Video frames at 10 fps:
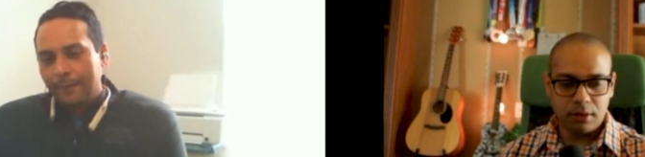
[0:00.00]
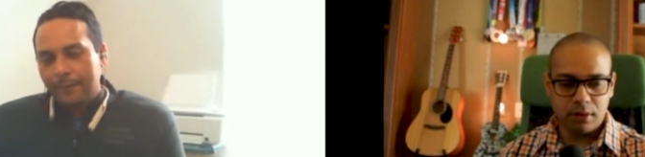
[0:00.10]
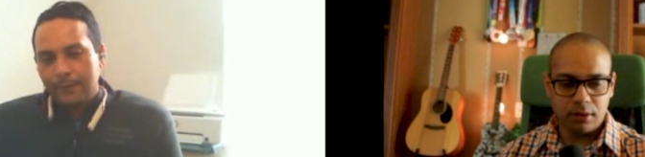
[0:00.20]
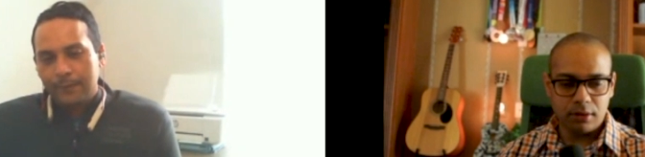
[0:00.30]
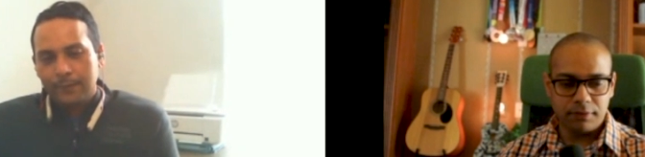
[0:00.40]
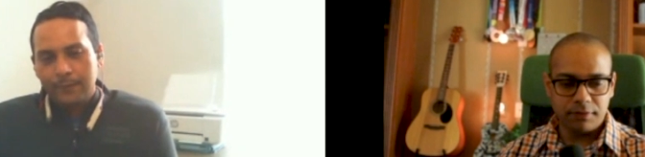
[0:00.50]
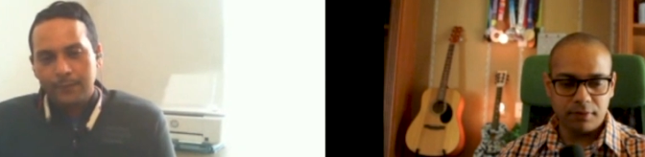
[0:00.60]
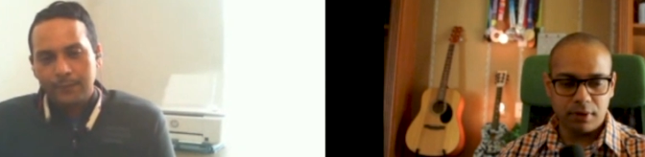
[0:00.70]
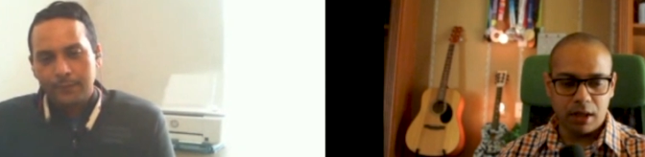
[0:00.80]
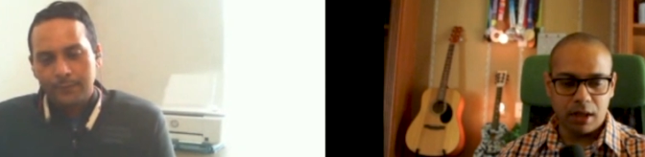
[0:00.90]
Speaker 1: Uh,
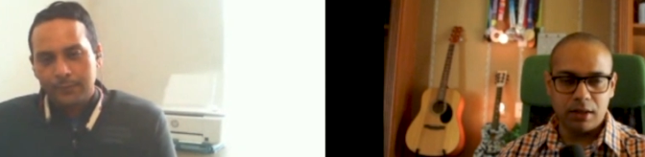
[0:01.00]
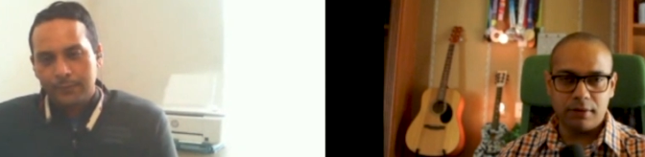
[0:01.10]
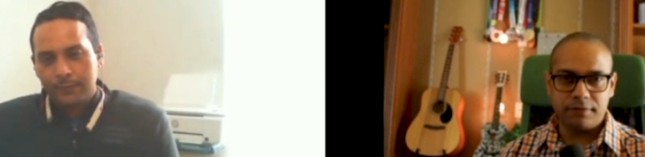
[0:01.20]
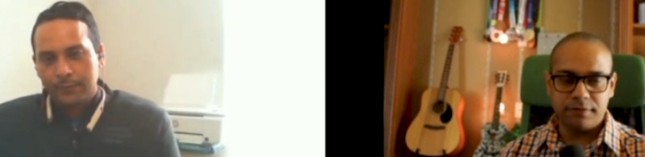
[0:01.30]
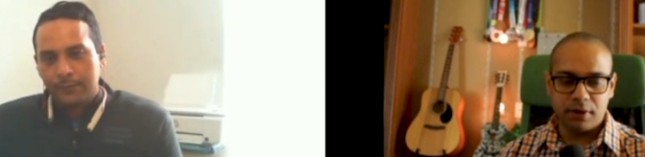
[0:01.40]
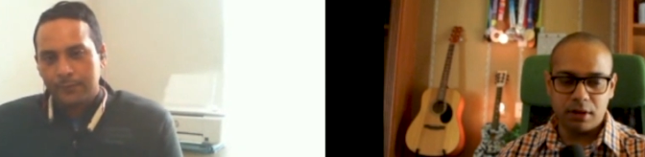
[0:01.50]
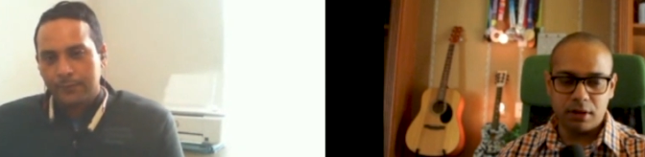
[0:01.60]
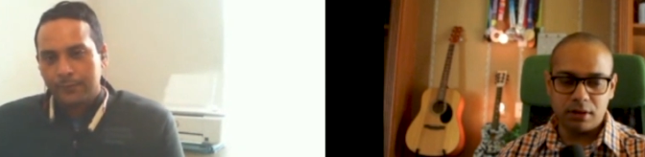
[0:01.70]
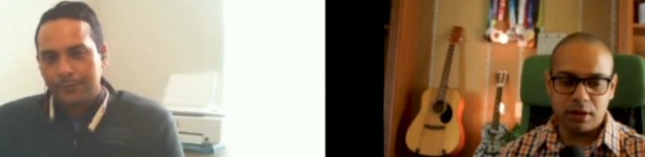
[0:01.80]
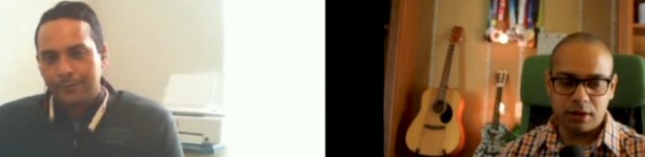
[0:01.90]
I, I love
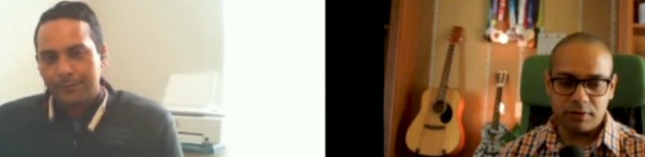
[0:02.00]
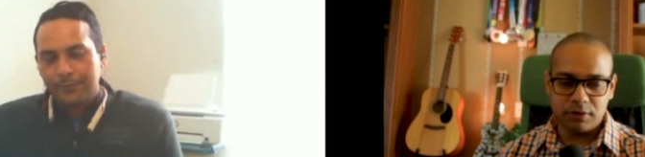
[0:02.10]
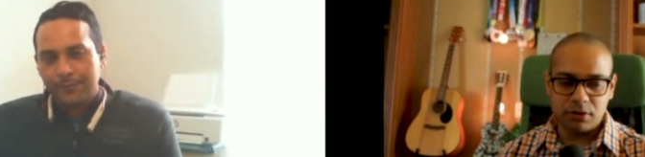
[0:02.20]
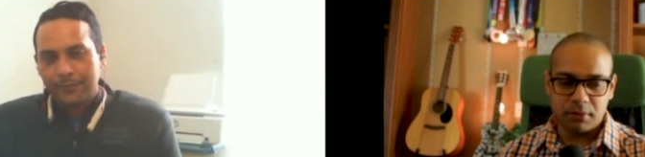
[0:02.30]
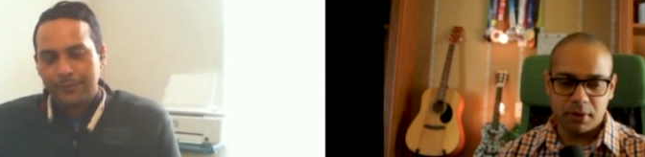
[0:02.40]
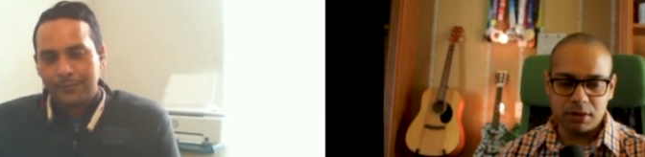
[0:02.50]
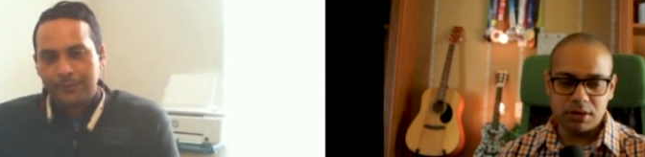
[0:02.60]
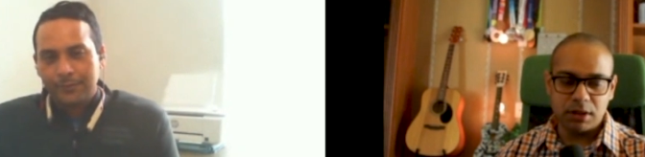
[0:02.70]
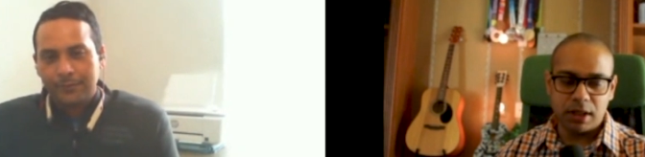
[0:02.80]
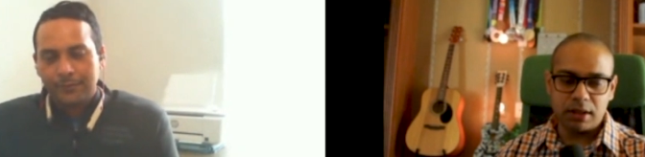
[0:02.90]
uh, the thing which you
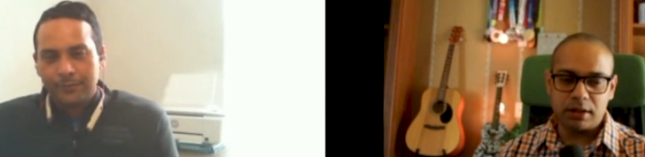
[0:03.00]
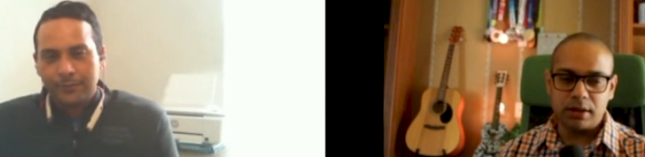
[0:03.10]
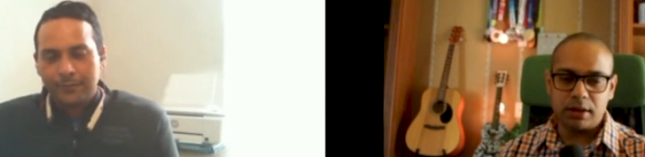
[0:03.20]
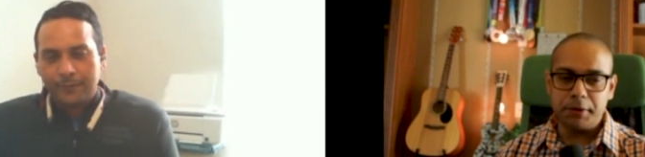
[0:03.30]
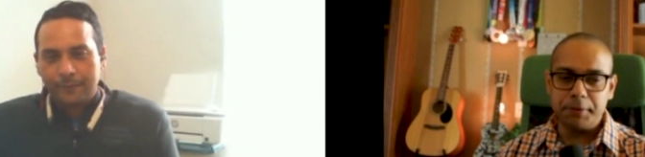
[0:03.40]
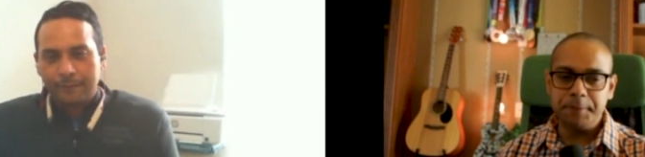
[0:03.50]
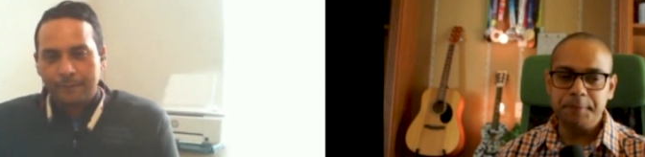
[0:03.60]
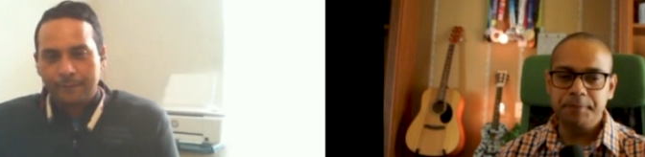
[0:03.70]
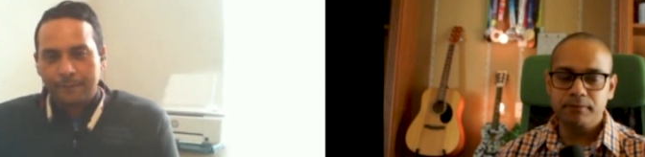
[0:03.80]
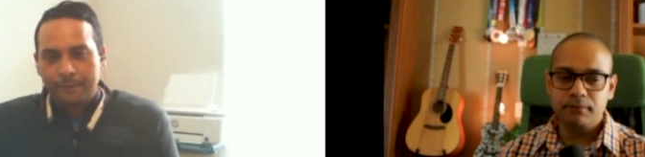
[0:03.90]
mentioned that uh,
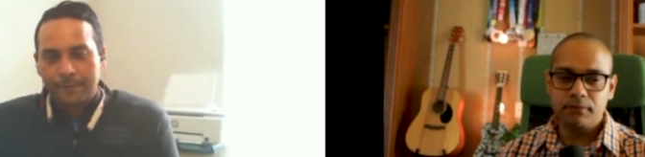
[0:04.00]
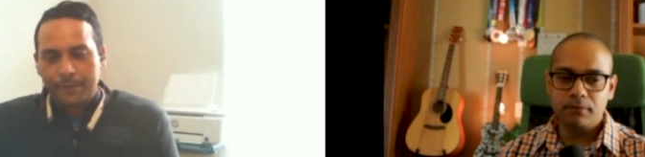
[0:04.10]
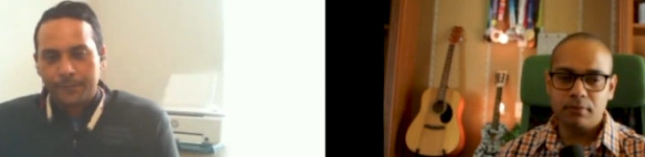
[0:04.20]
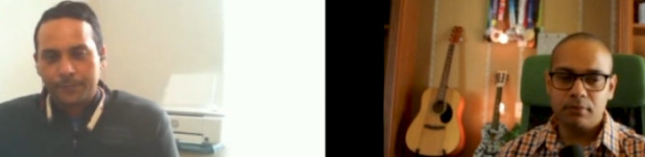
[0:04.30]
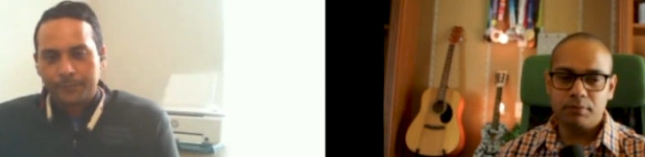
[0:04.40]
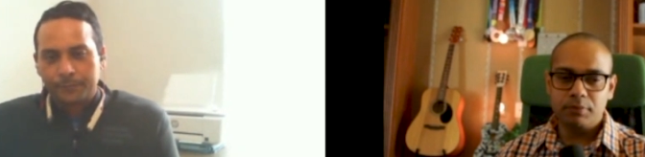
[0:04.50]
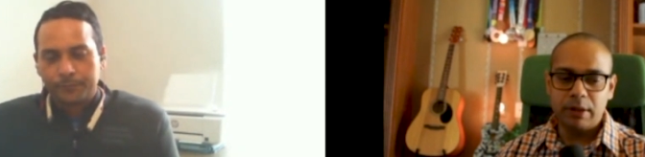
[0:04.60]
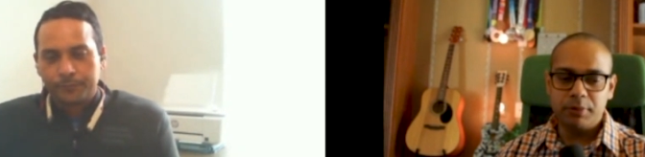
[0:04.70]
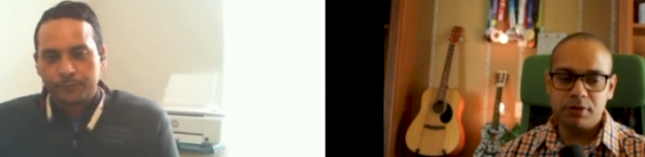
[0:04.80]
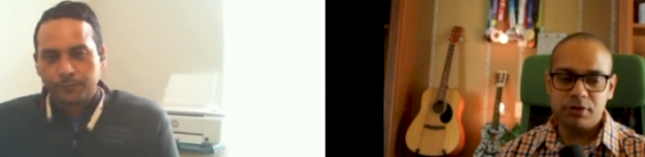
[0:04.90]

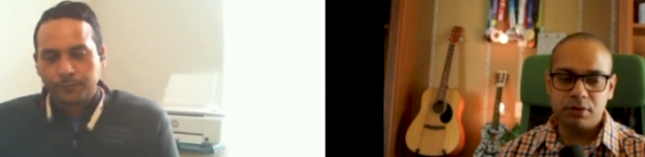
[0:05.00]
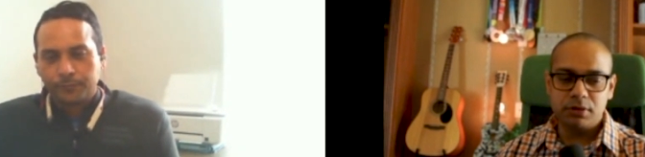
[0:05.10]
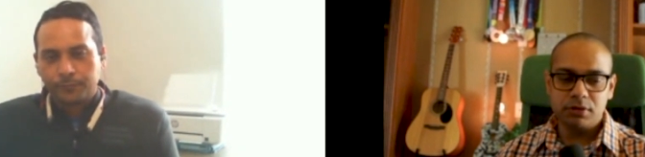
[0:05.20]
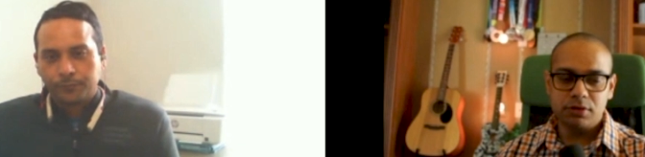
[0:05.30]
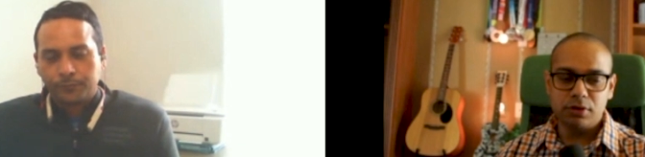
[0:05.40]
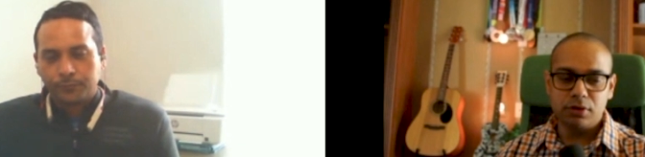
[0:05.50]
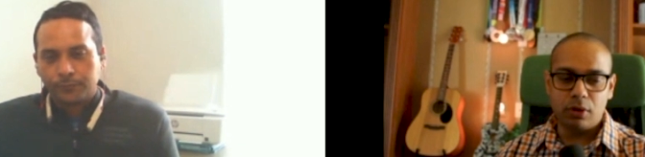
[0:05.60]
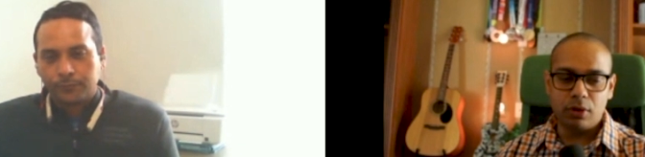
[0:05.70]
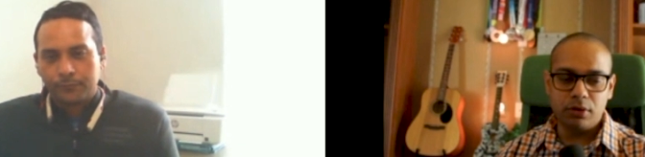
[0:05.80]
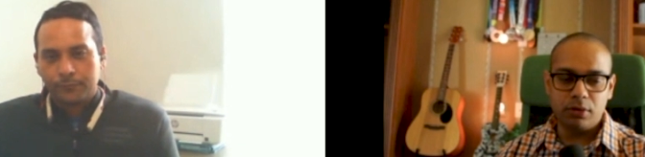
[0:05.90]
people should should
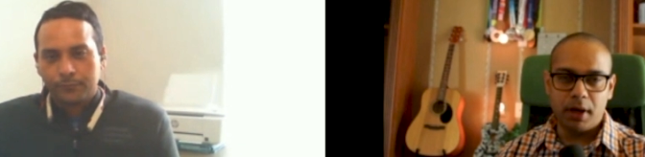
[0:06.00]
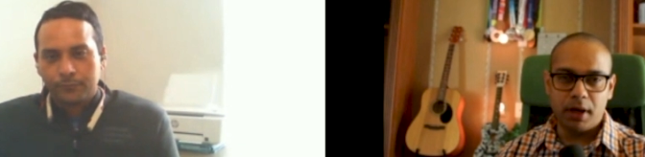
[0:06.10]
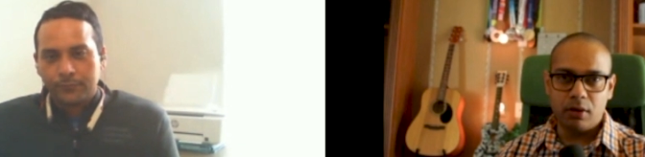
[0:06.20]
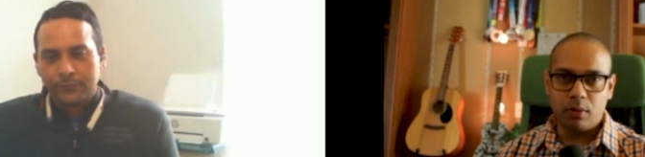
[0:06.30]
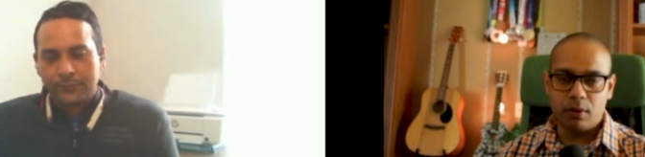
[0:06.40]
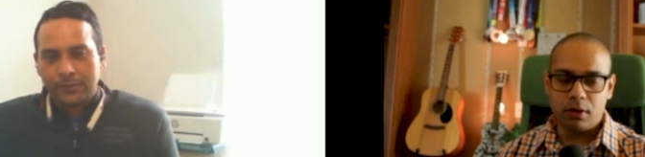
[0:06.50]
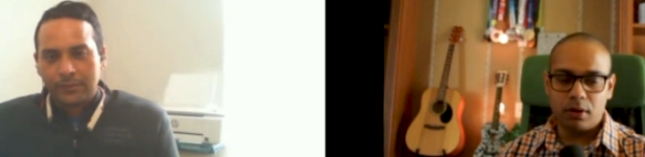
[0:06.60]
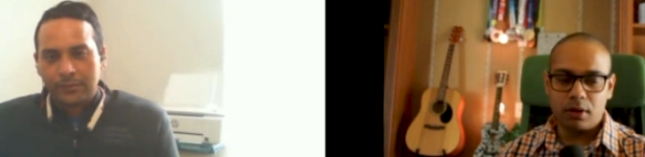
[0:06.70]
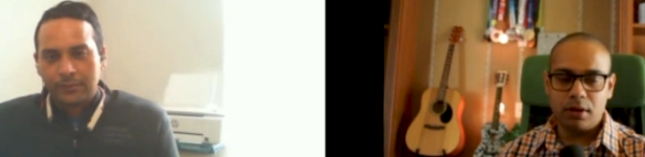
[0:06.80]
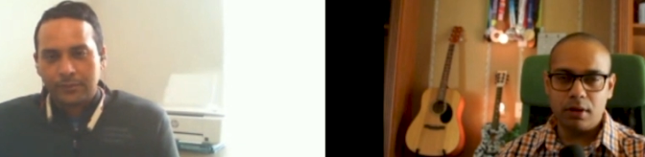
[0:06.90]
know you by your
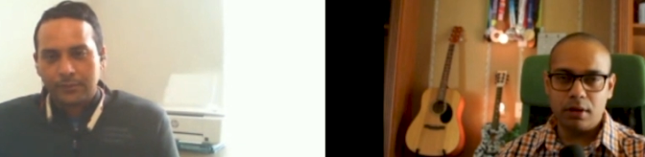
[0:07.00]
work